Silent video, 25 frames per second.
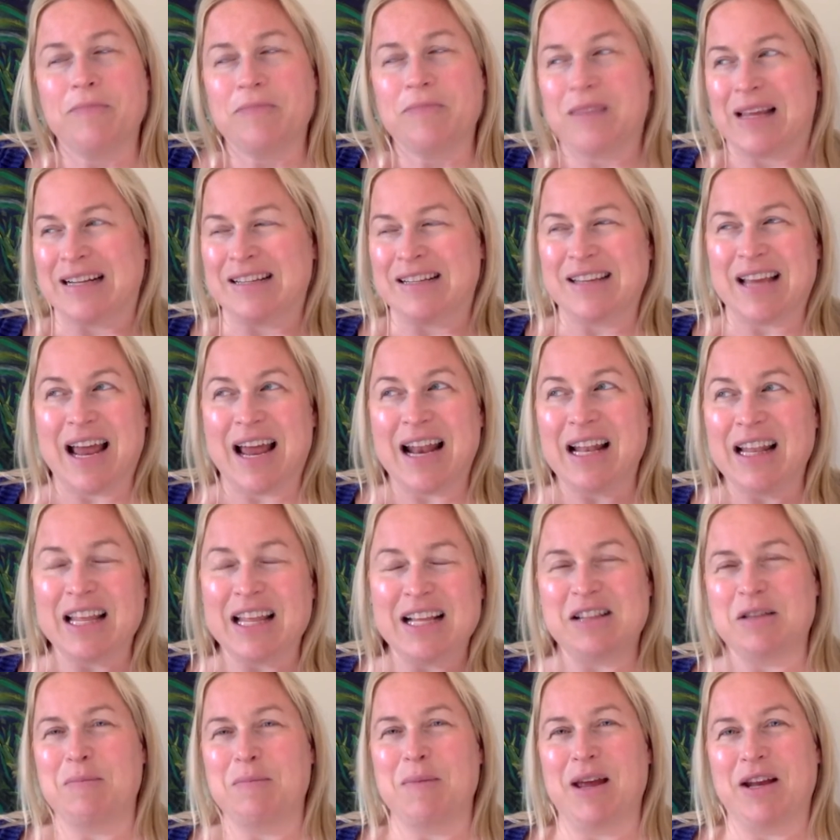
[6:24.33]
it's kind of
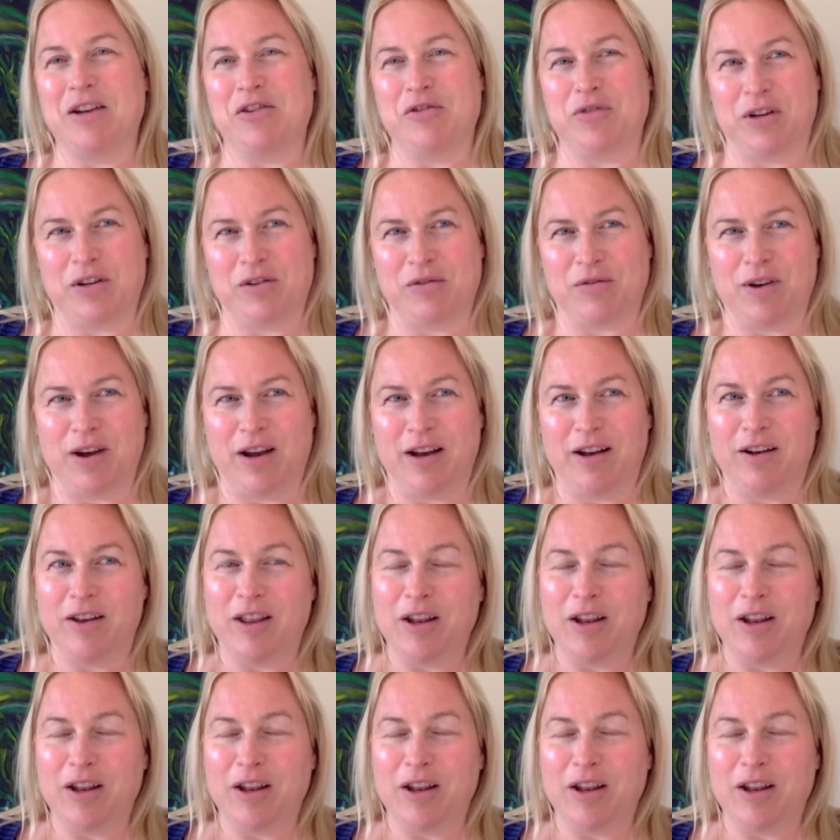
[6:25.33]
like the Matrix, right?